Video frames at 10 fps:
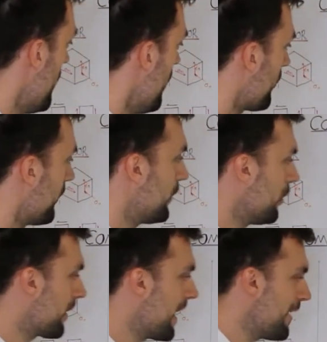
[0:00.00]
So if you
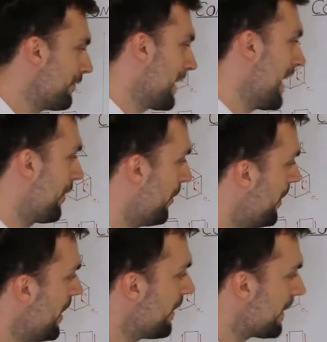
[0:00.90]
look carefully at them,
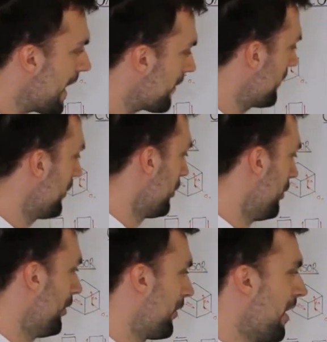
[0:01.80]
the axial
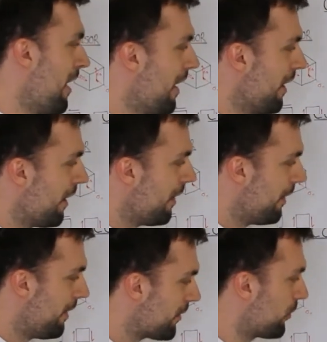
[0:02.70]
load,
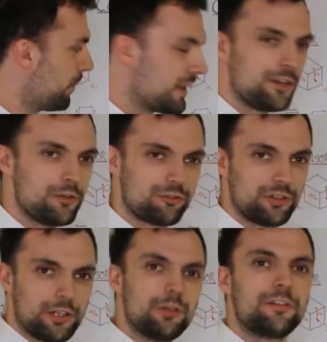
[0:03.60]
this will be
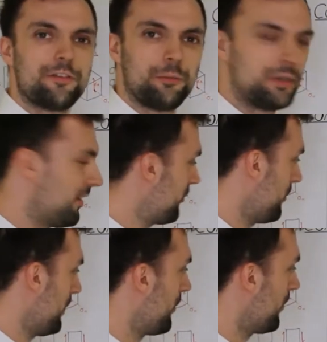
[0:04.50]
usually uniformly
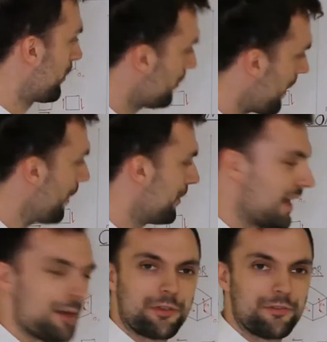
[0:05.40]
distributed throughout the
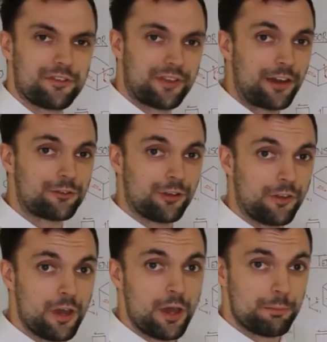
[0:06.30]
depth of the
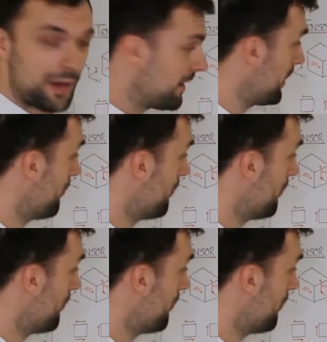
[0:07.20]
section. Bending